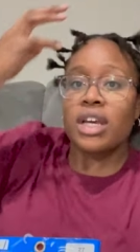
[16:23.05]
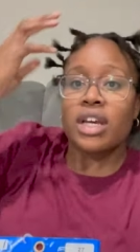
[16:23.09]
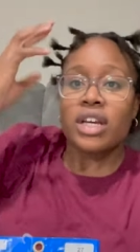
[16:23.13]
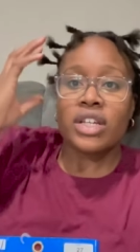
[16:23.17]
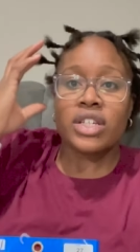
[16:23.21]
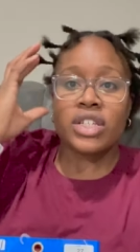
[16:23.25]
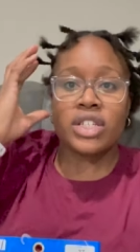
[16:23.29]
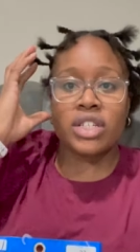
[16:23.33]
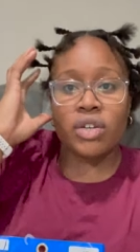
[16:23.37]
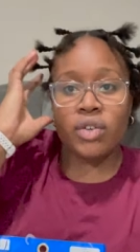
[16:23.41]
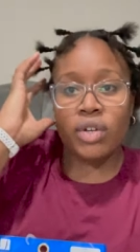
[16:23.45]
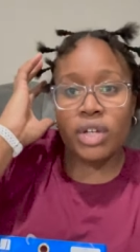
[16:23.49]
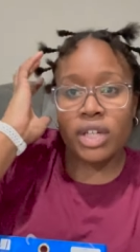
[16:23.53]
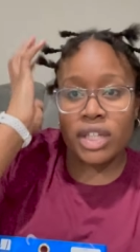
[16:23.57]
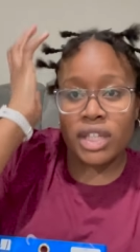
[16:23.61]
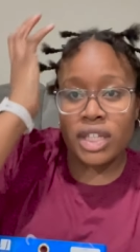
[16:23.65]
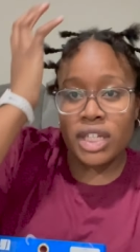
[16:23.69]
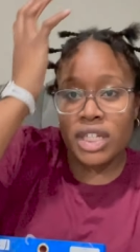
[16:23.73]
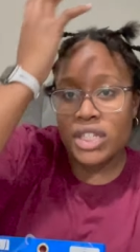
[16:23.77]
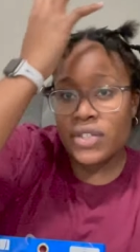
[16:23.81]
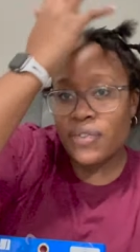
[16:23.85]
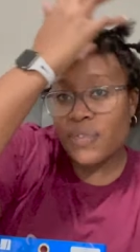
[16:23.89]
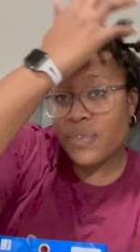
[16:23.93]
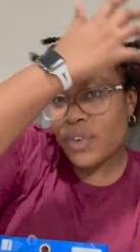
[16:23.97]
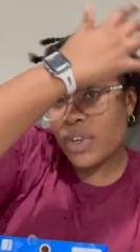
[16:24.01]
So in
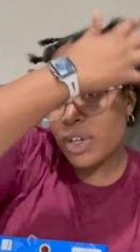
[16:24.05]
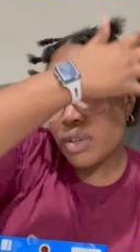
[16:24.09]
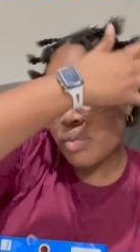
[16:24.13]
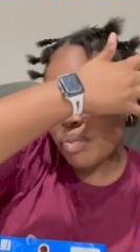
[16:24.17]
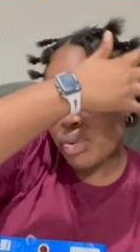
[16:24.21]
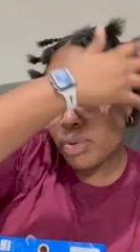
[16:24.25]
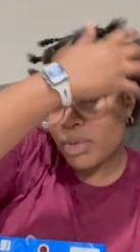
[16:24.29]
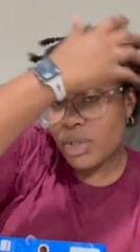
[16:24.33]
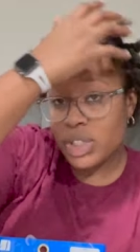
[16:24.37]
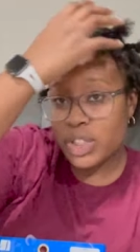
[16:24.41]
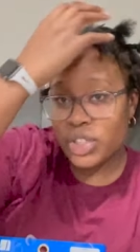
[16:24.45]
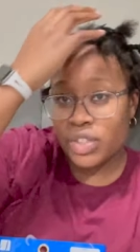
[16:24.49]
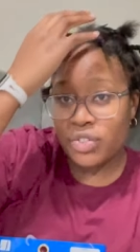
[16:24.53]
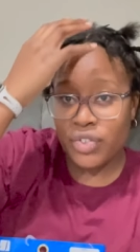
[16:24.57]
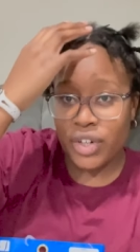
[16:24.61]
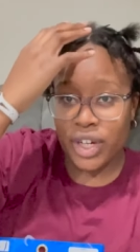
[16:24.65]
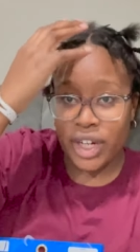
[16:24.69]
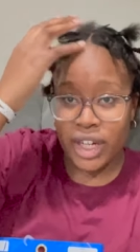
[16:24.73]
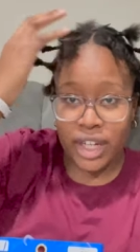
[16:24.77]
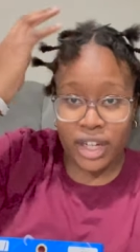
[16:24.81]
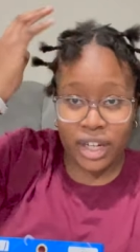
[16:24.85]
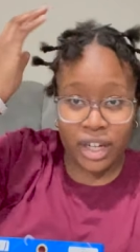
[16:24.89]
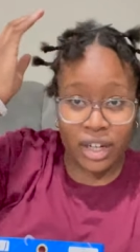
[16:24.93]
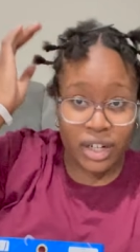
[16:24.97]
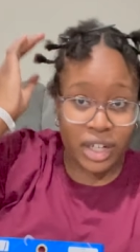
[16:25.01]
this front portion right
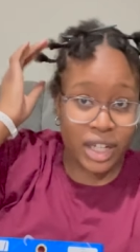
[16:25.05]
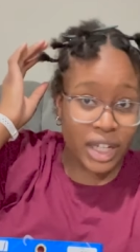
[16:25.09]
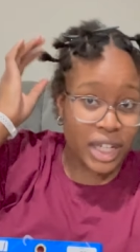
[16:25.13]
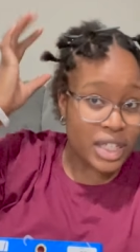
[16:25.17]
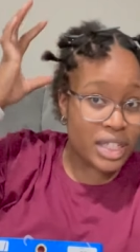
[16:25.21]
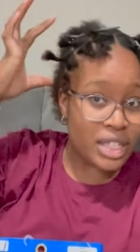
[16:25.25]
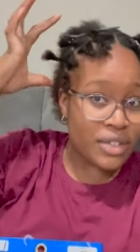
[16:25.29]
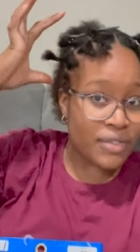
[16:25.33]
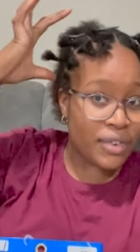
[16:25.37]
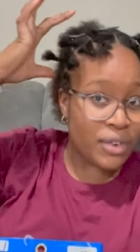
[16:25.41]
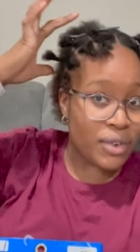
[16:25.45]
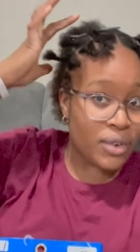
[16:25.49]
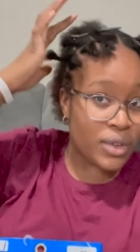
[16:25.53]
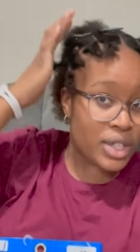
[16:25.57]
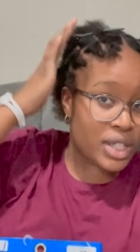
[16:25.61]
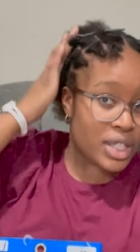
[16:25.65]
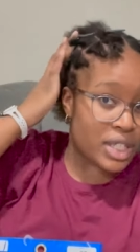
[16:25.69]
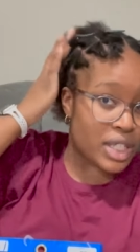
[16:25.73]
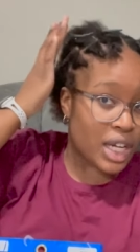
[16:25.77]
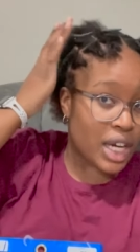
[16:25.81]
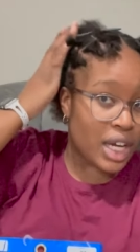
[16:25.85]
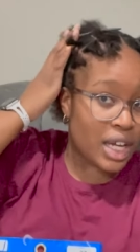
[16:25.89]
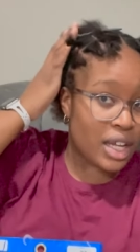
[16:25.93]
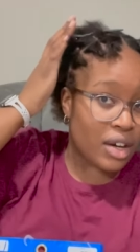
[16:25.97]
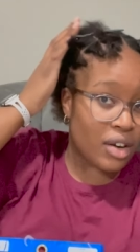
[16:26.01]
here, and that's of course
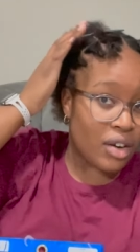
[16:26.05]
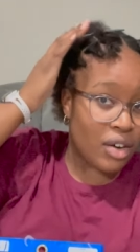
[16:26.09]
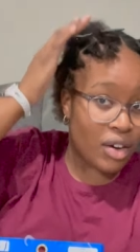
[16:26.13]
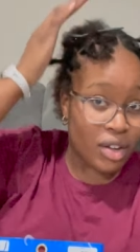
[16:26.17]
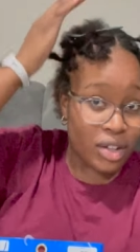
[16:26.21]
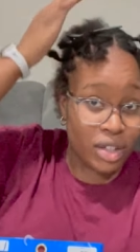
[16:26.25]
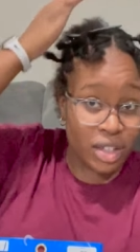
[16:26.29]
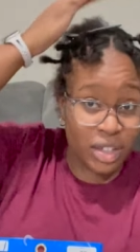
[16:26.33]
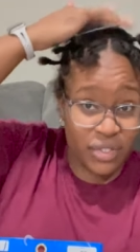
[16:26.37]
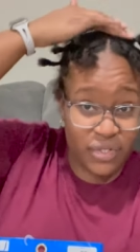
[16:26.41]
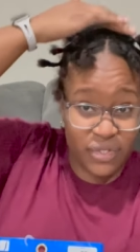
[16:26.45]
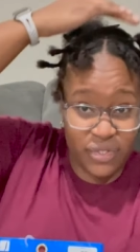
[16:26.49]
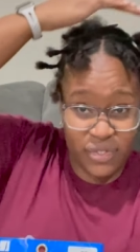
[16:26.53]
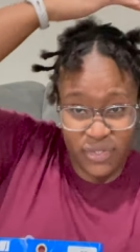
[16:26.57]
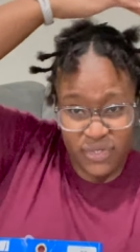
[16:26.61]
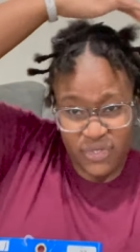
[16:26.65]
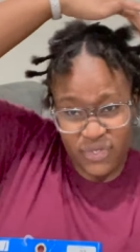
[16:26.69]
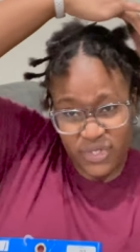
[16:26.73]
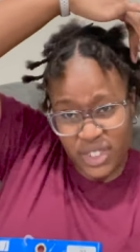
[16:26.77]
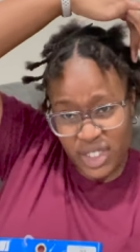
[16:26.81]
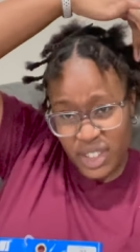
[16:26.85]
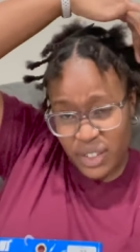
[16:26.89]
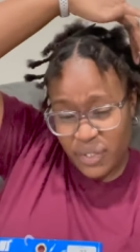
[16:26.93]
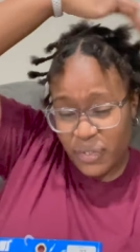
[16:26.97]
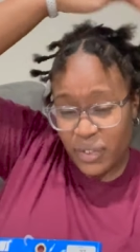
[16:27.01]
not all of
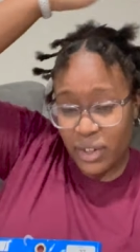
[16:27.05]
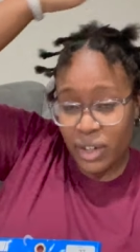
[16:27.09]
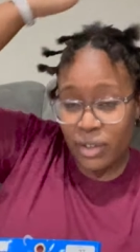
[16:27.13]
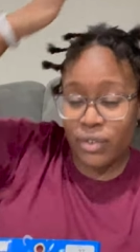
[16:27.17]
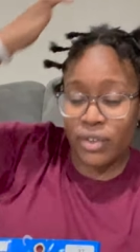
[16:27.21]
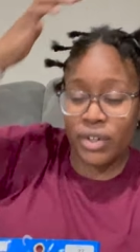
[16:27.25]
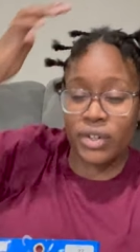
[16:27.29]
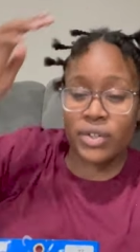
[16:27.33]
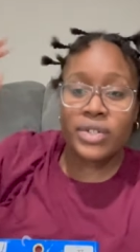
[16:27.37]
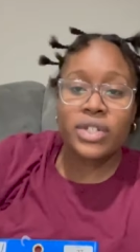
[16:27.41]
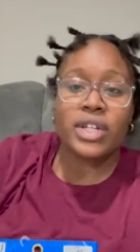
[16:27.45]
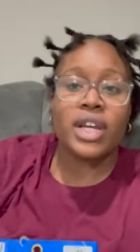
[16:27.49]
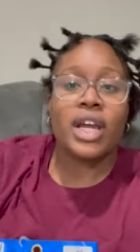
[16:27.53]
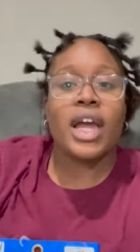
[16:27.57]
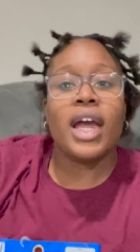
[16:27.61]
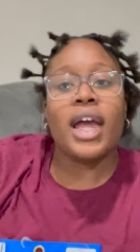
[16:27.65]
the front rows,